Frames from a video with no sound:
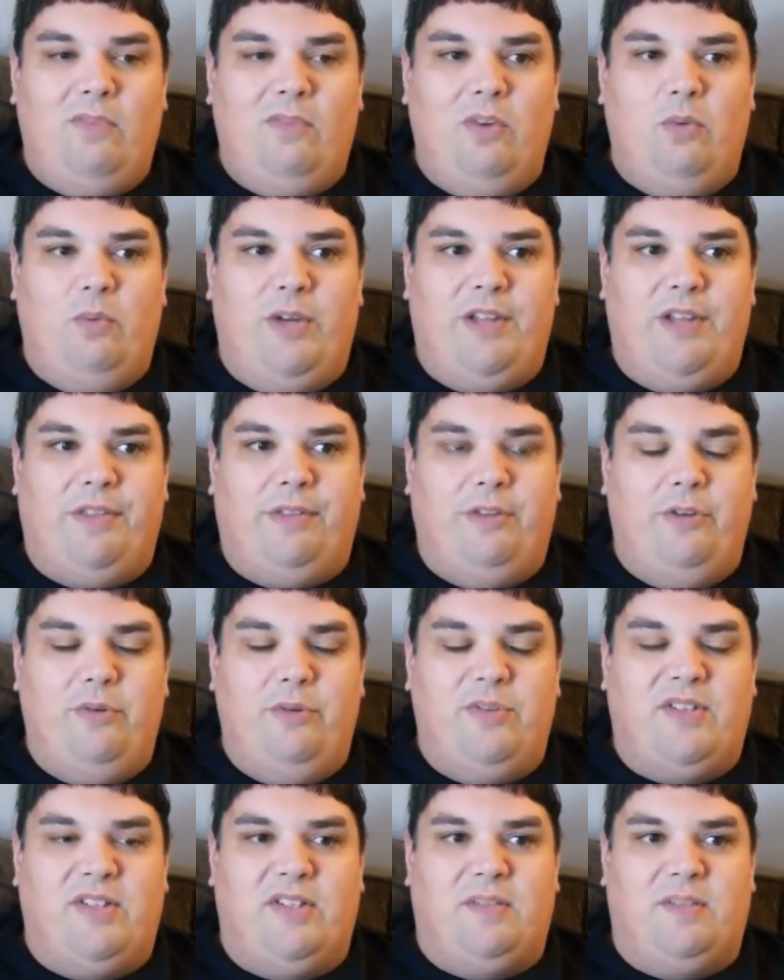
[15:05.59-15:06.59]
with
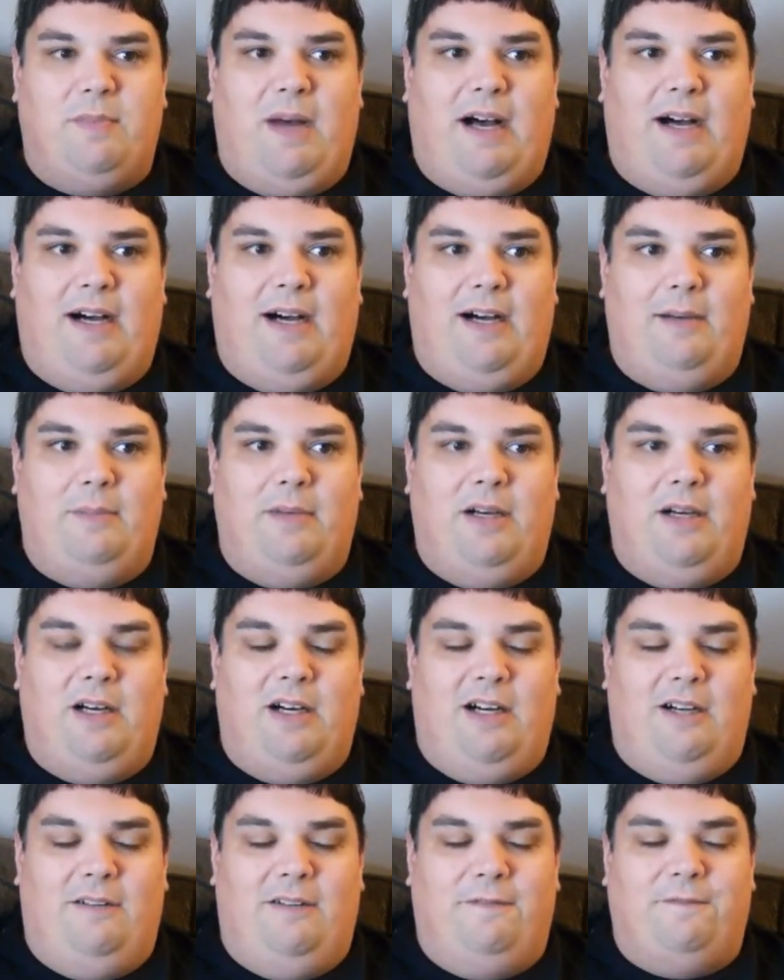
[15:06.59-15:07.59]
Luce's mom
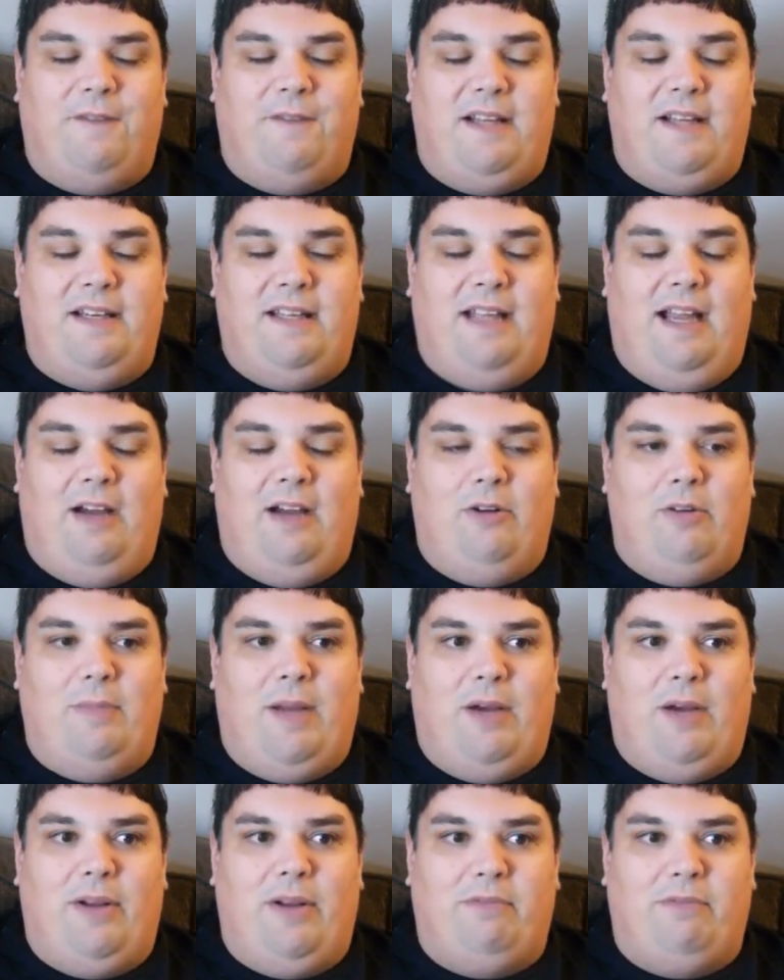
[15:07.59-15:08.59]
uh, finding out
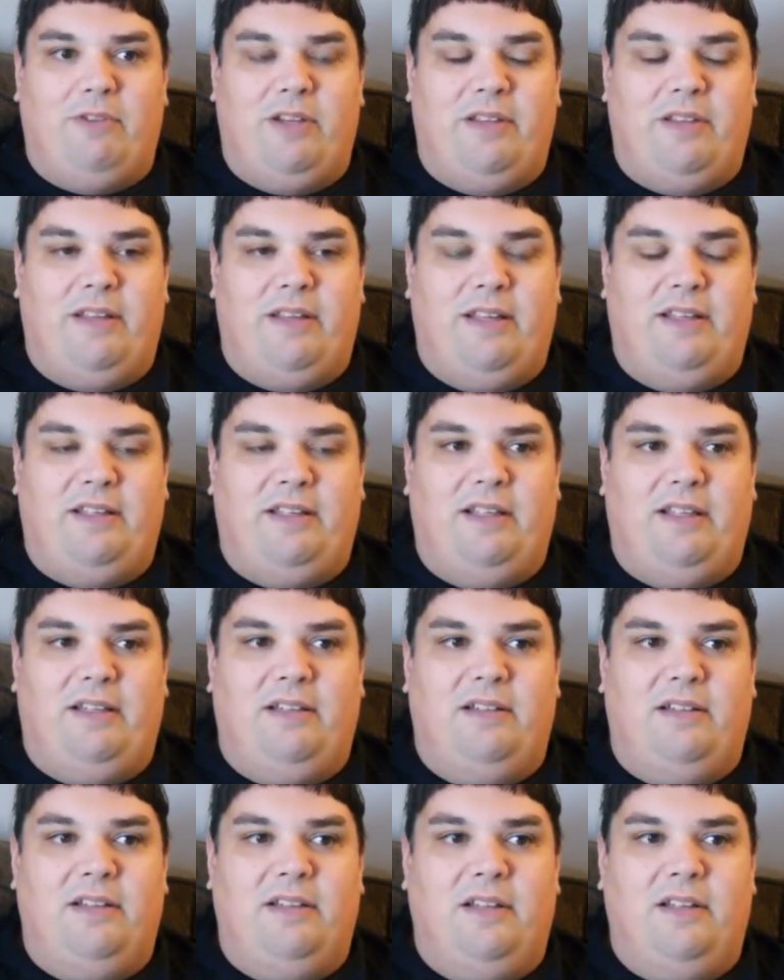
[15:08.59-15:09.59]
about everything
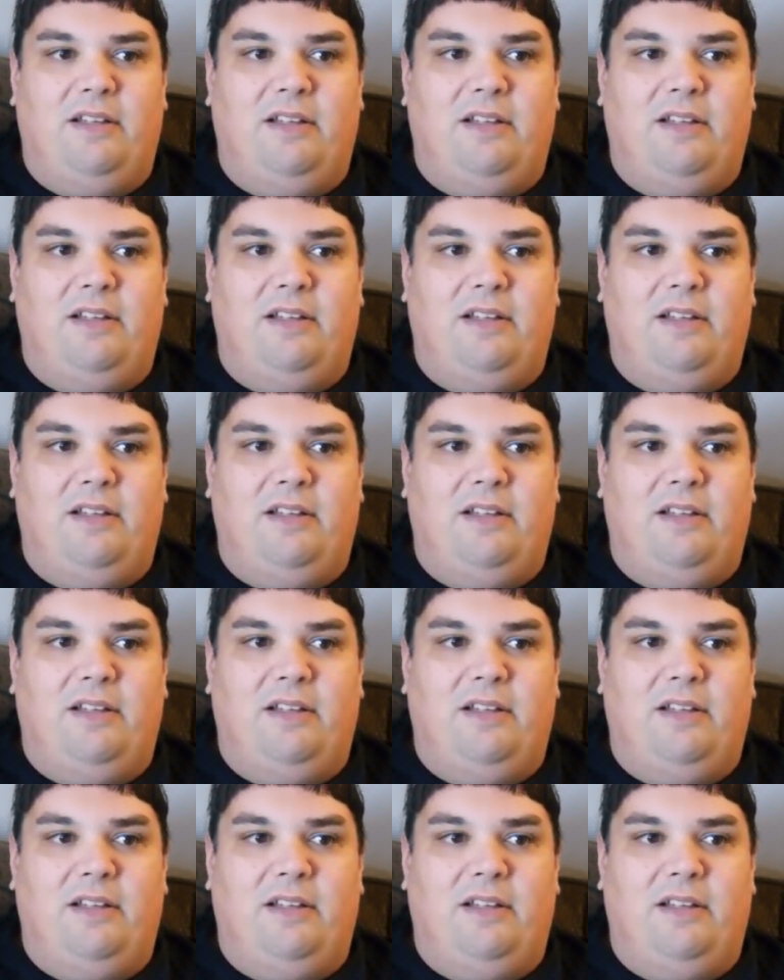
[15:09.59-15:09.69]
and